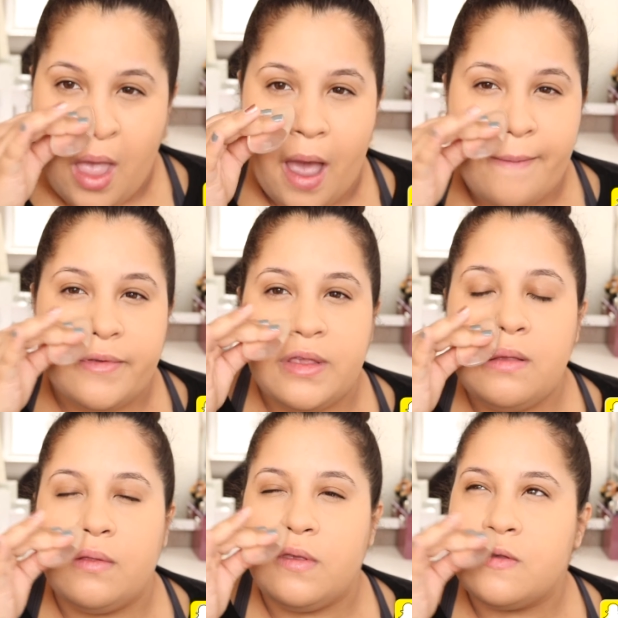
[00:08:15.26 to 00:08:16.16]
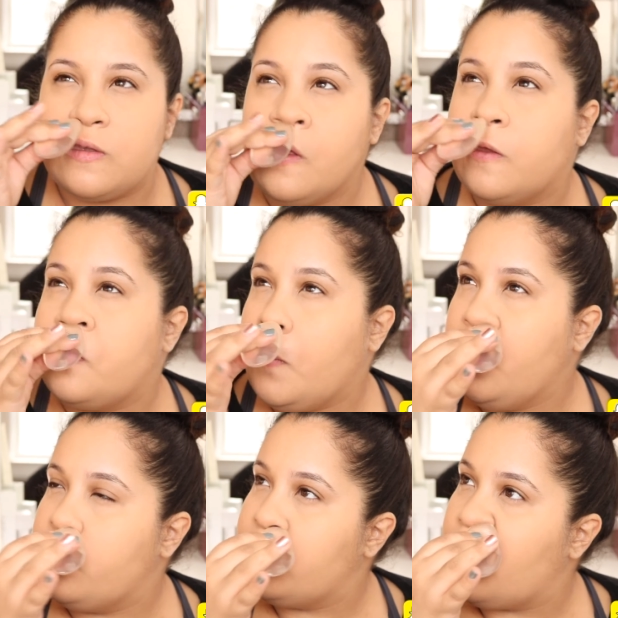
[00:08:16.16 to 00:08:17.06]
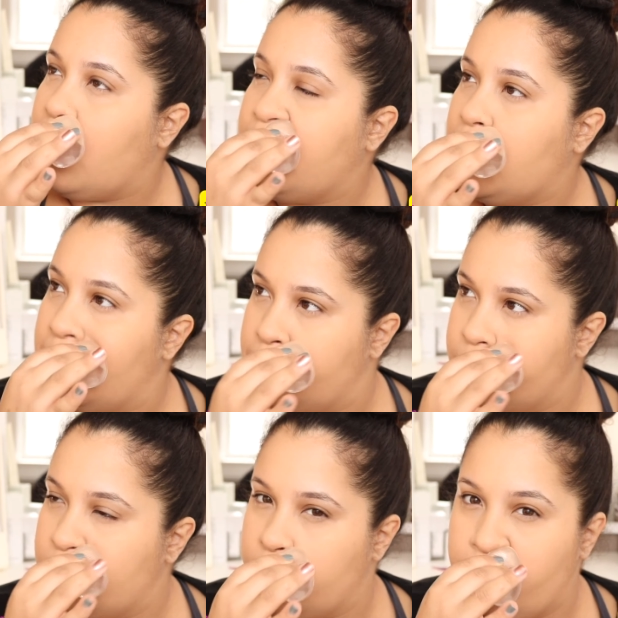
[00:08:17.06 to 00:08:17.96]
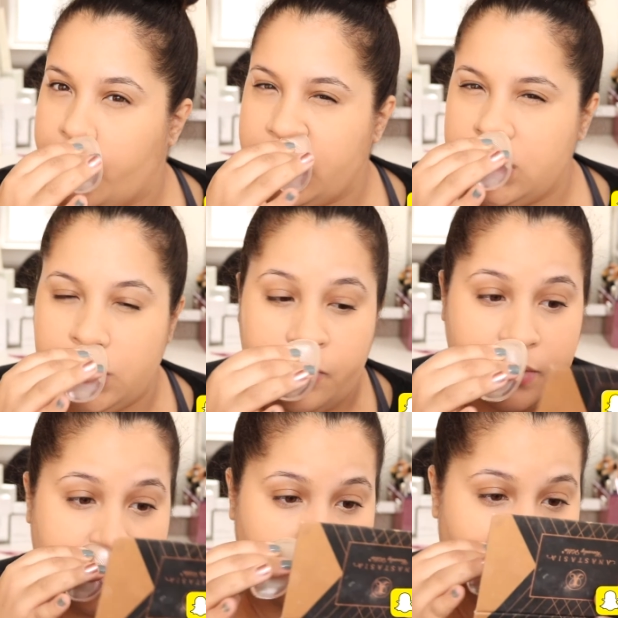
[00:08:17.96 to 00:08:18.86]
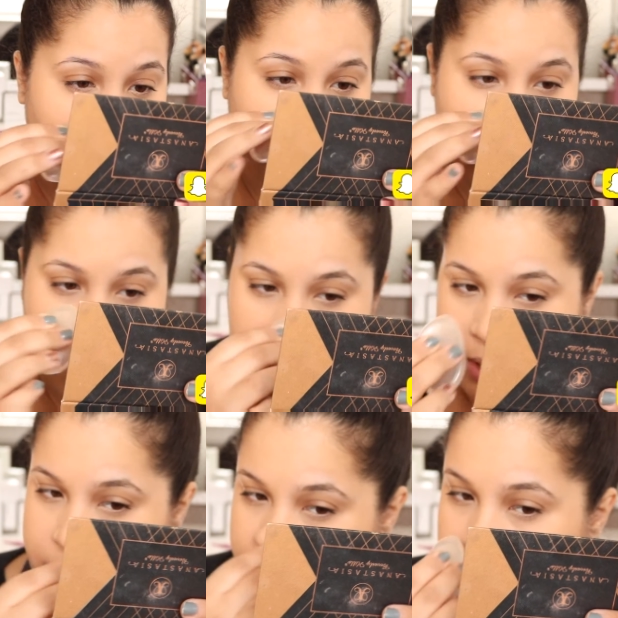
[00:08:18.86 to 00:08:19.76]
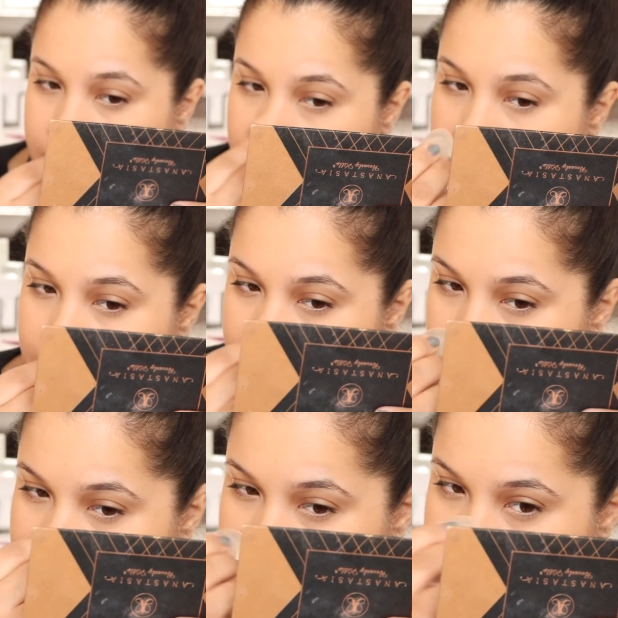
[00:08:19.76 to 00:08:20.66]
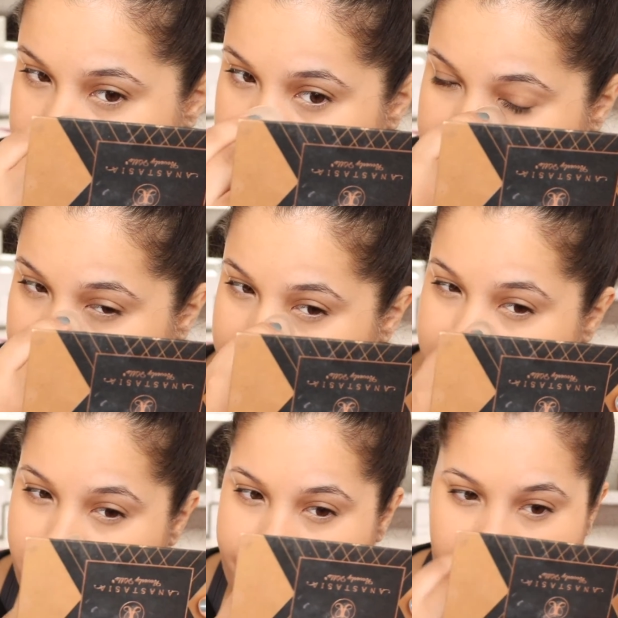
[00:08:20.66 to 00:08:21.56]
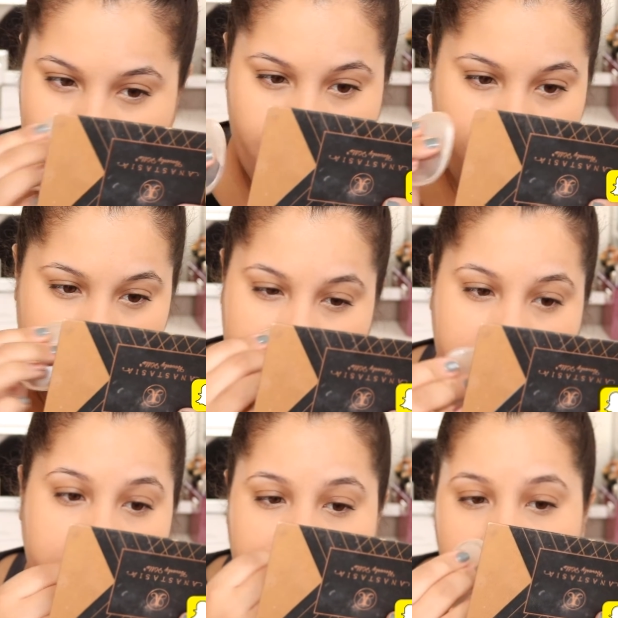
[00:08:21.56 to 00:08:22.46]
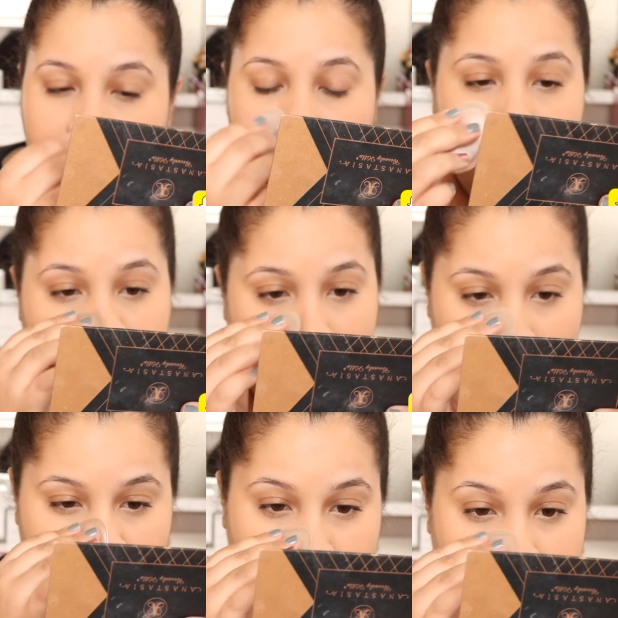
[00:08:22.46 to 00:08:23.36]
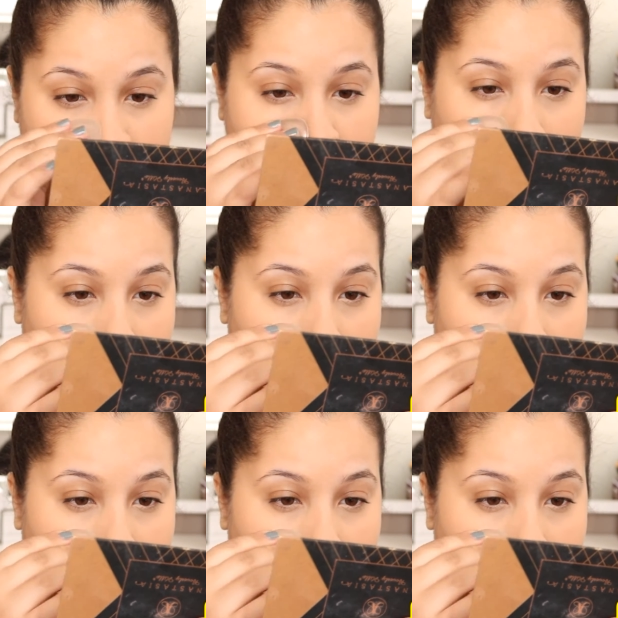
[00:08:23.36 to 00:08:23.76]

I've seen these SiliSponges on Groupon too for like $5 or Wish, which I would never buy from Wish because I feel like